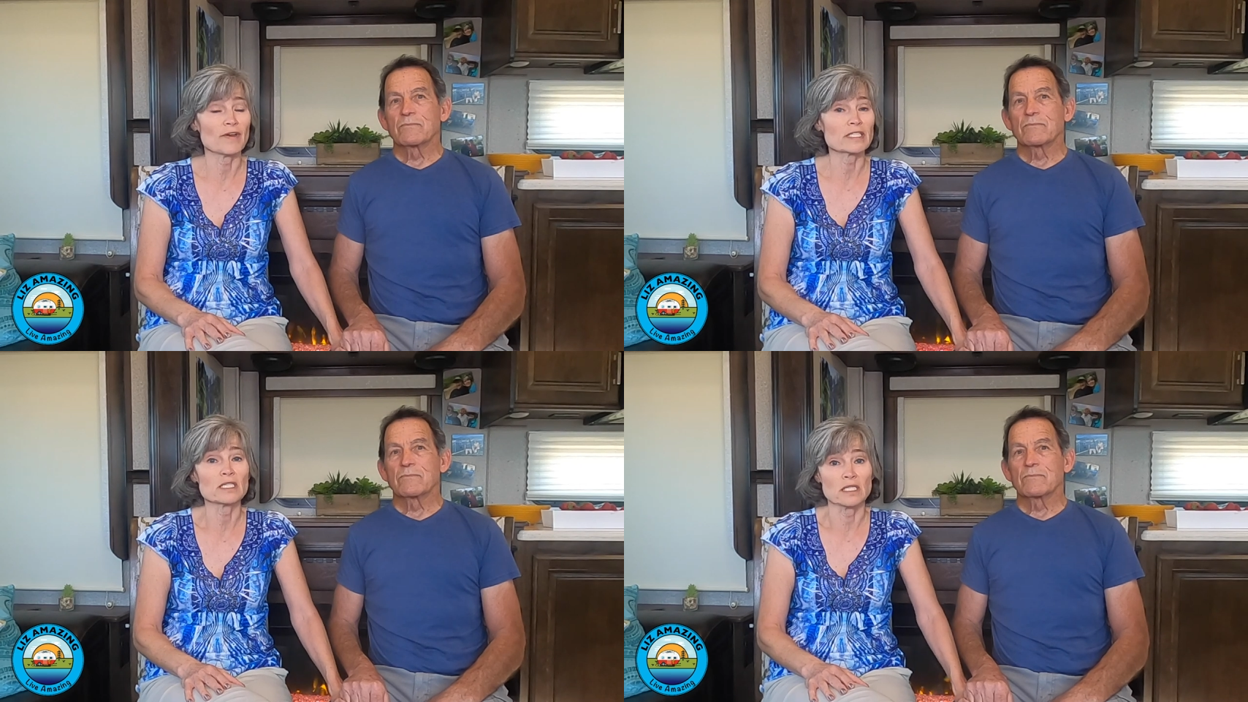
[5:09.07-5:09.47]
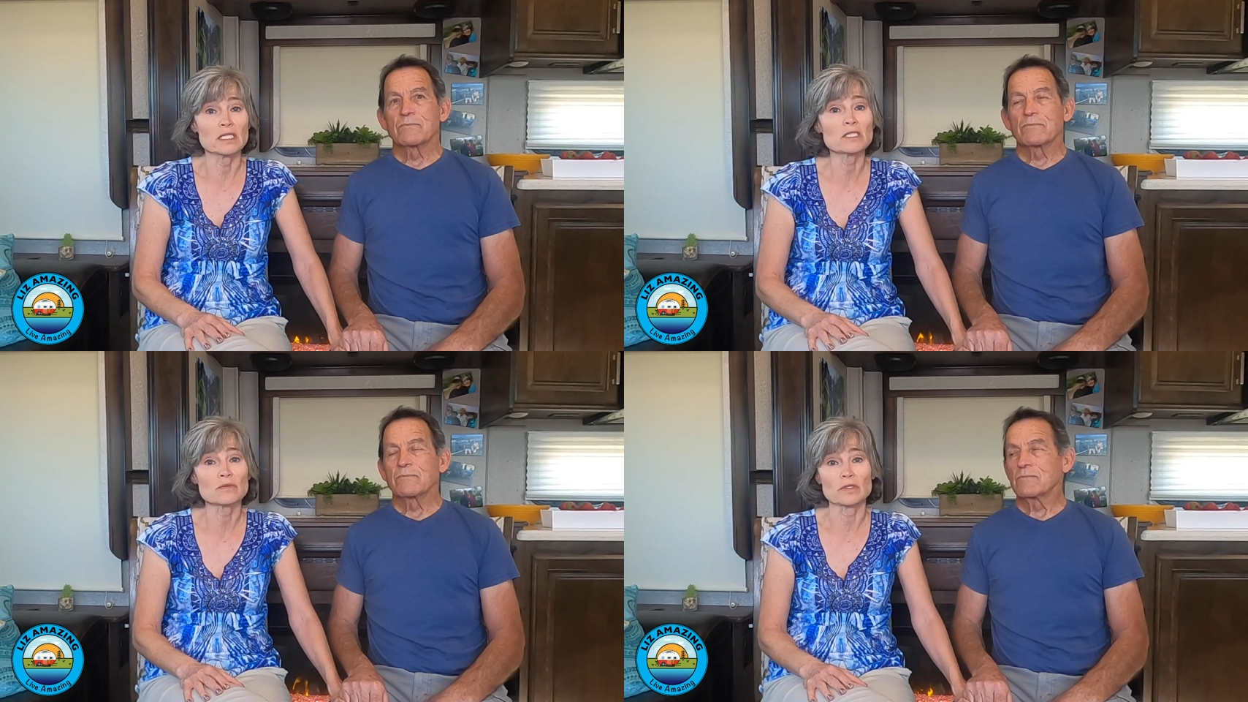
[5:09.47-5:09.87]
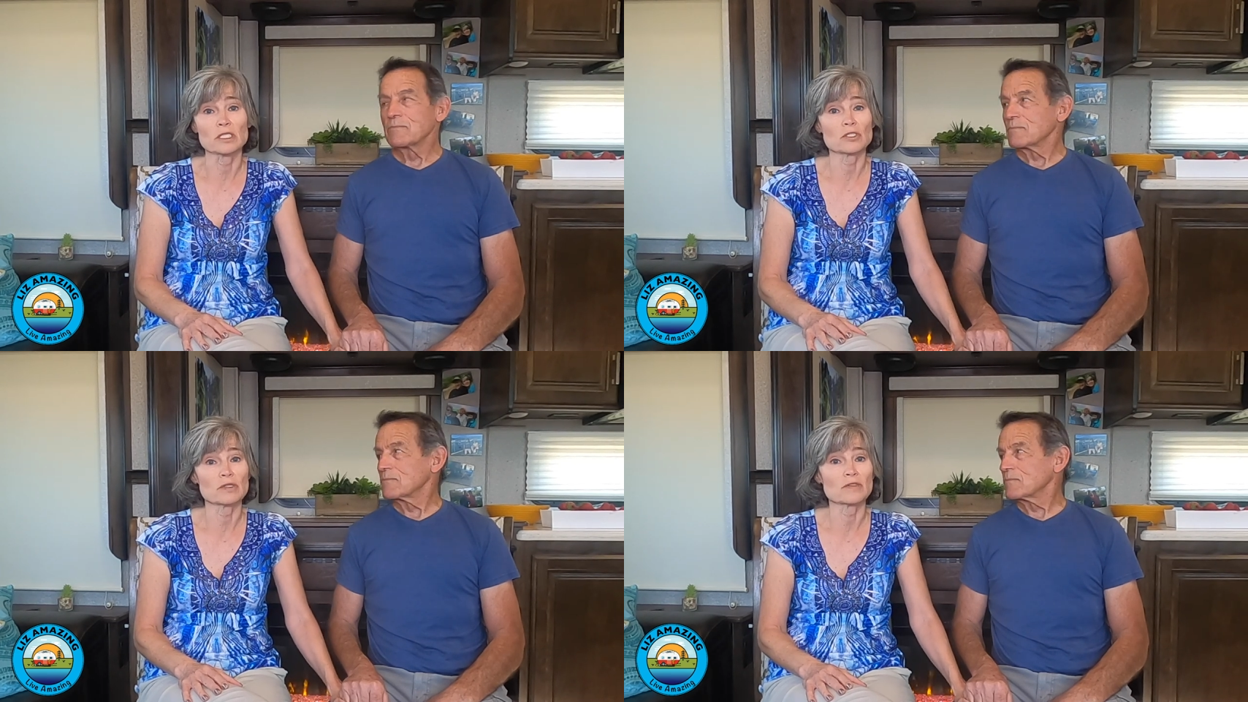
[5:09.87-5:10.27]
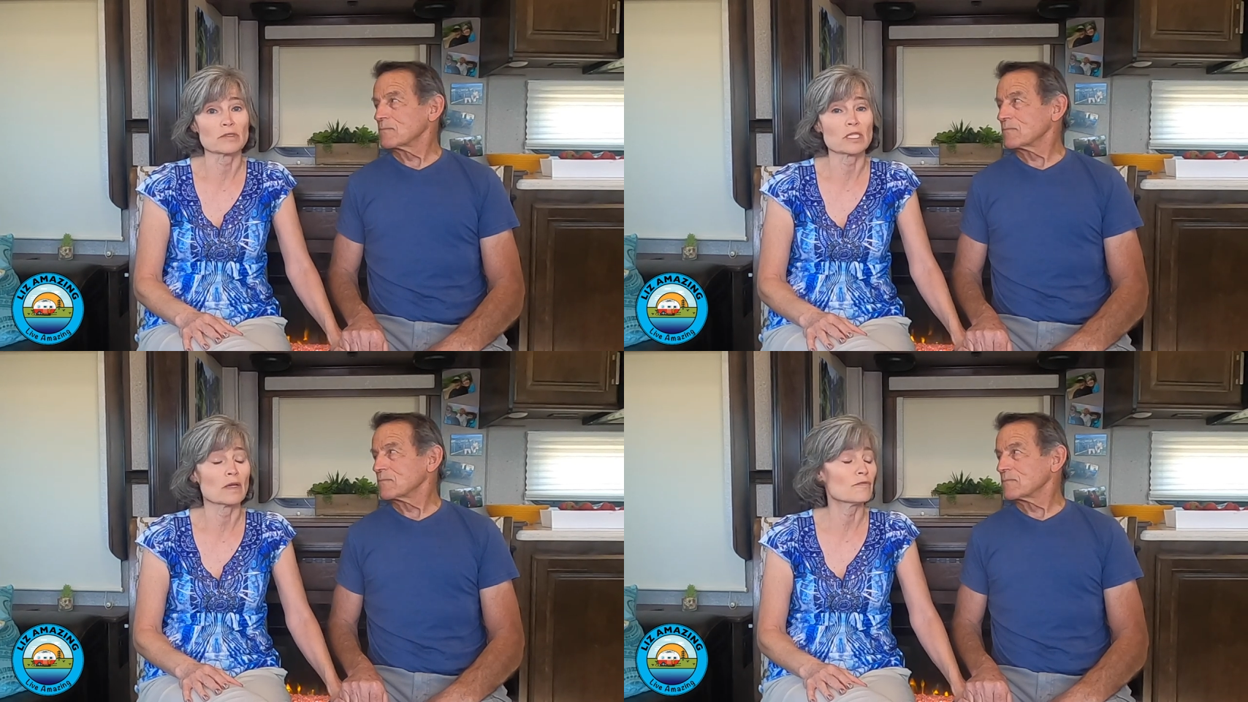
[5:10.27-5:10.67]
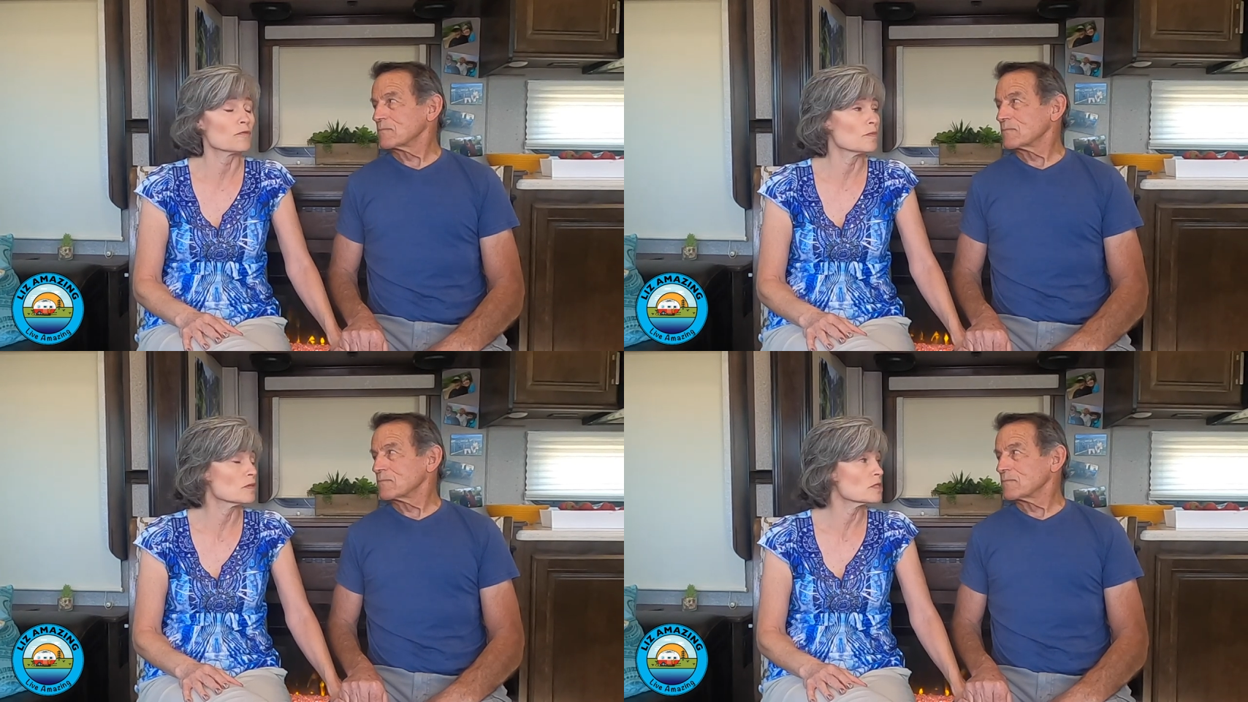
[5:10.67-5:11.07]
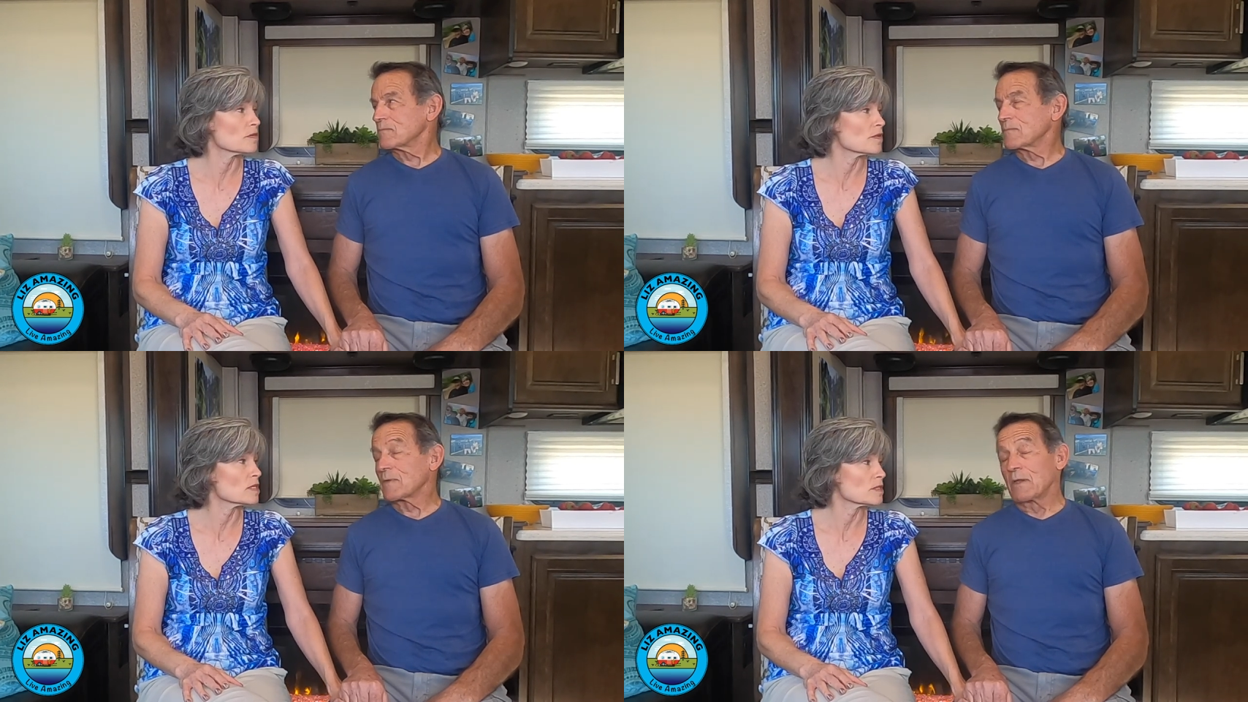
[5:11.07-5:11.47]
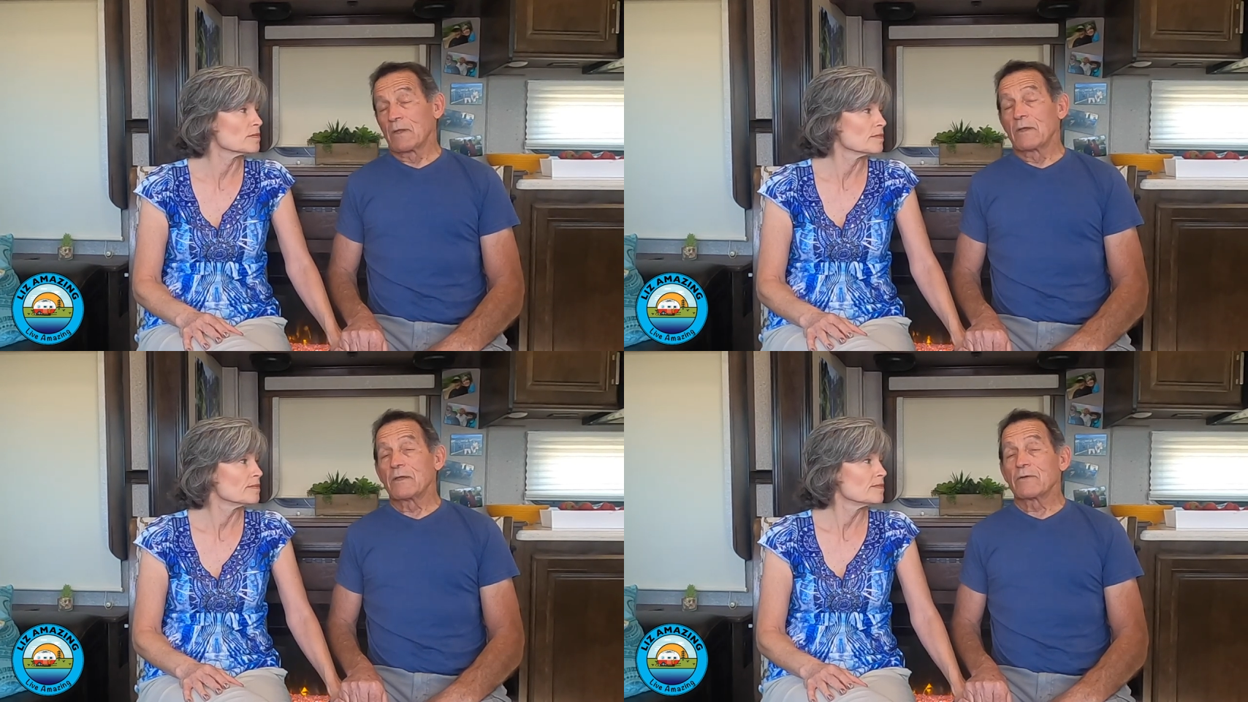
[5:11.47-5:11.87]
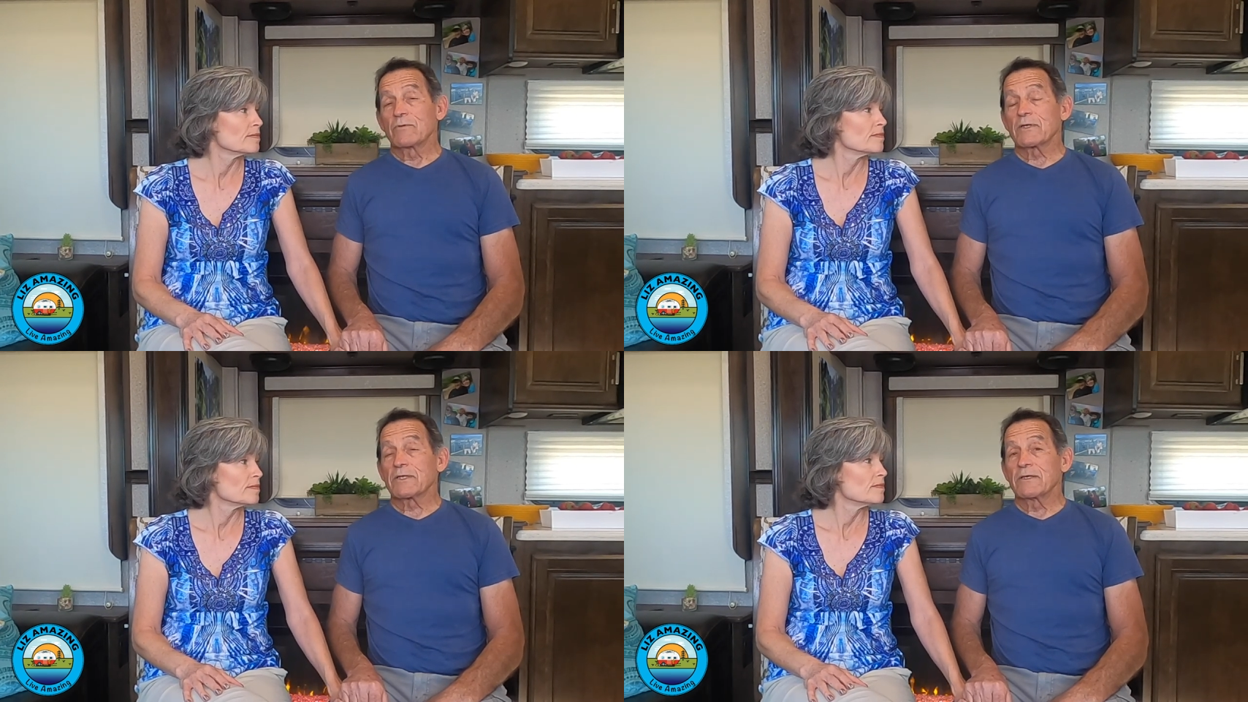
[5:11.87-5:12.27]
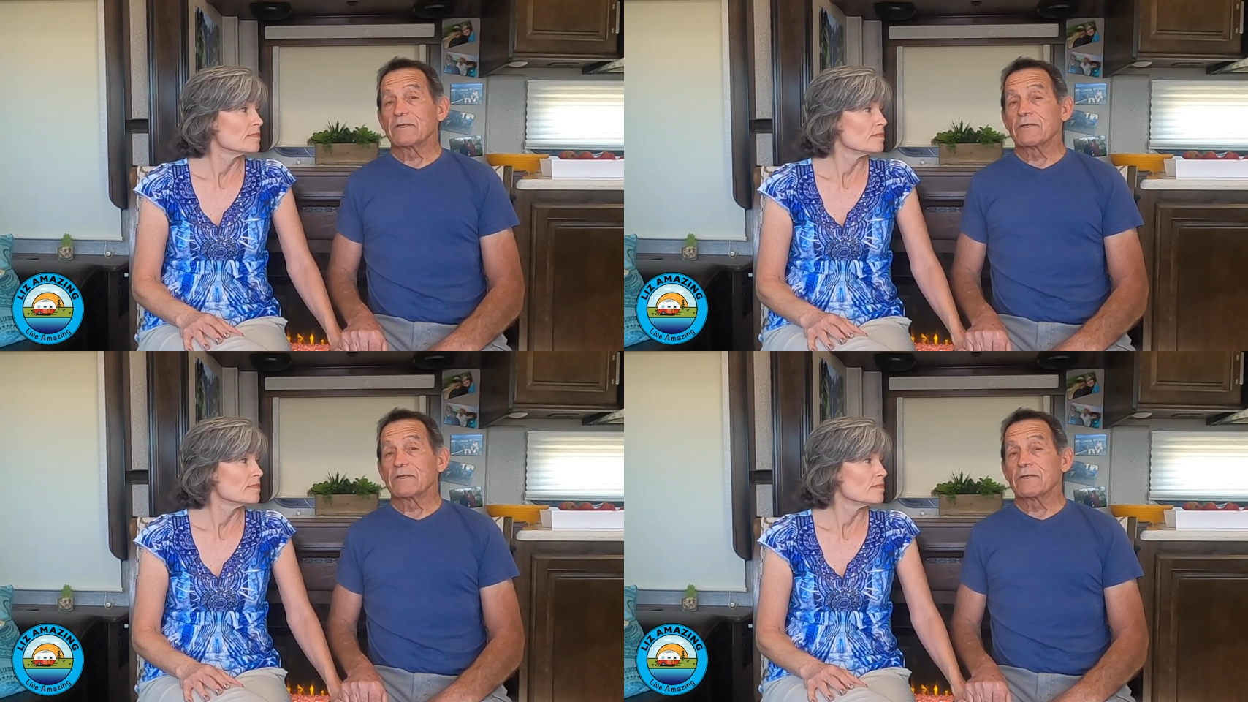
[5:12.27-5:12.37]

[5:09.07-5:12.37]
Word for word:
Speaker 1: In fact, it is a really stressful time for most of us.
Speaker 2: It really